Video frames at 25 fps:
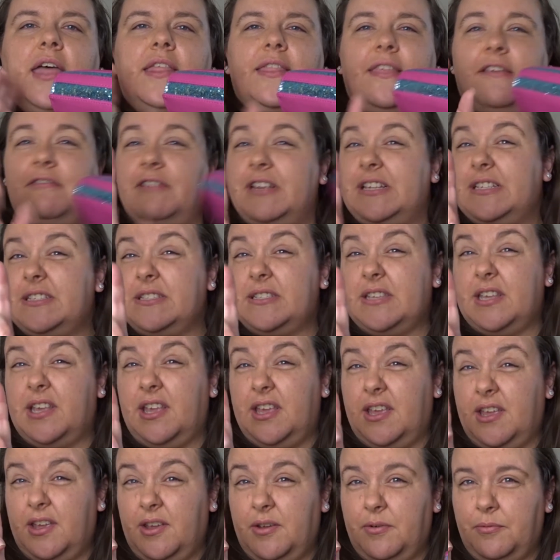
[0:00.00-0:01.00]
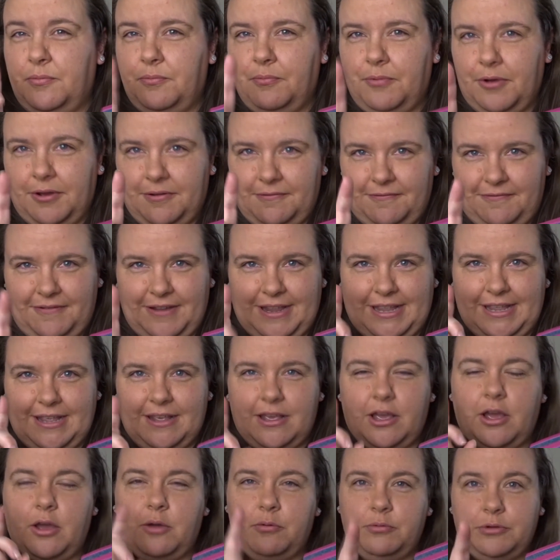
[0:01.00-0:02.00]
is one thing
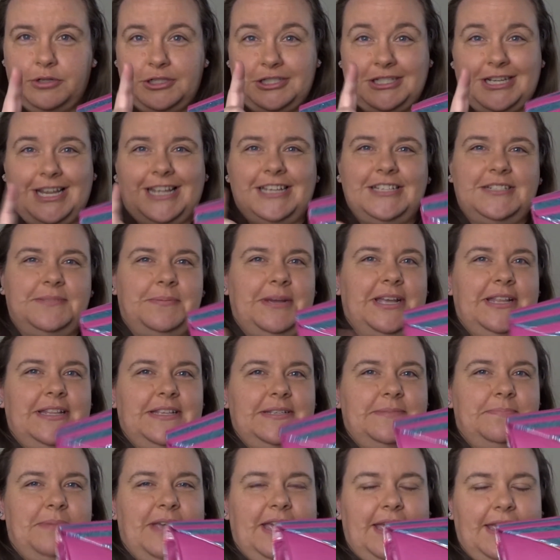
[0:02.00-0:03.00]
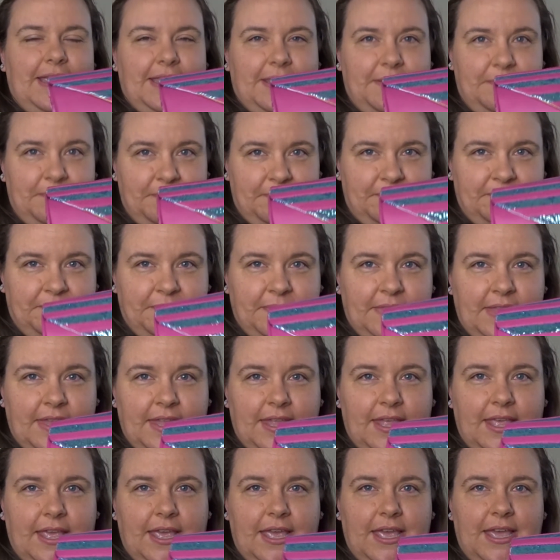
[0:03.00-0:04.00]
I would change about this bag,
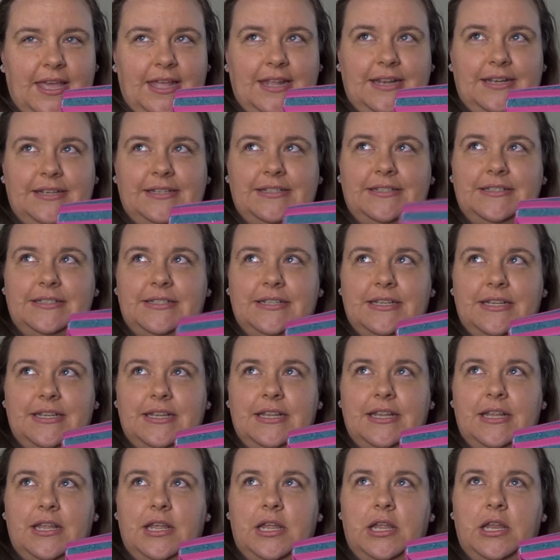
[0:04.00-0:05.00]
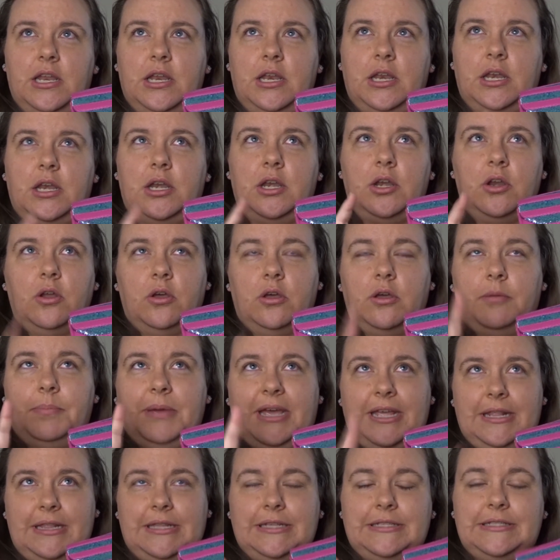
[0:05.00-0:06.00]
and not
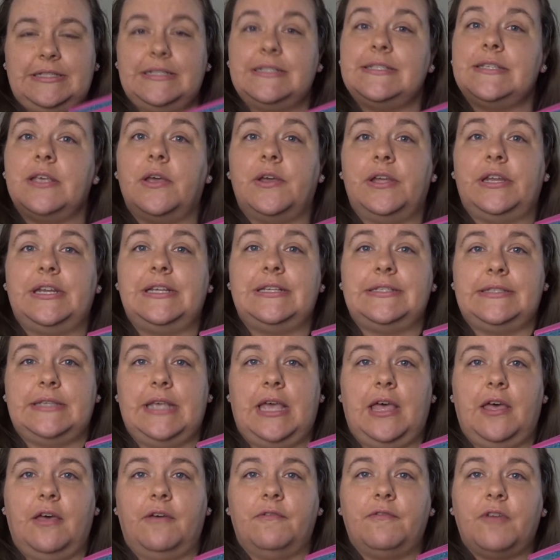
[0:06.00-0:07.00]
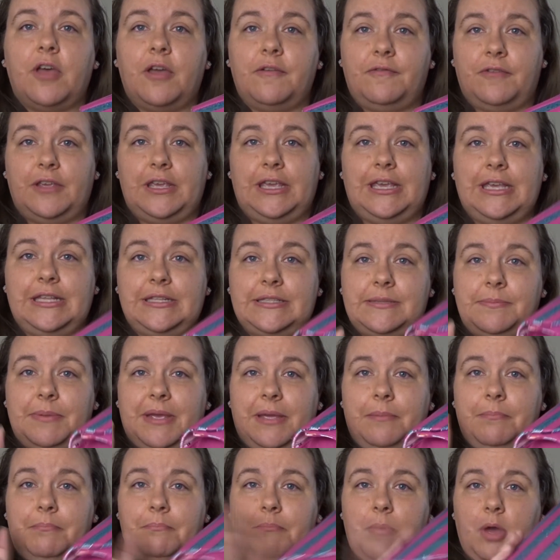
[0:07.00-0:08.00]
about the design itself. I think it's
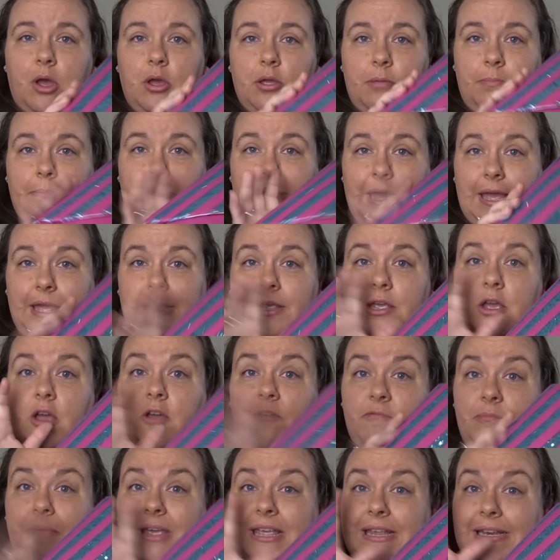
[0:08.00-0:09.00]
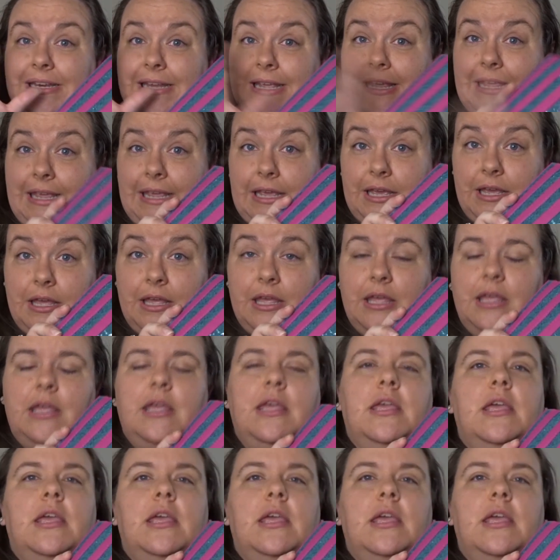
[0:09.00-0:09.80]
about my bag I've made here,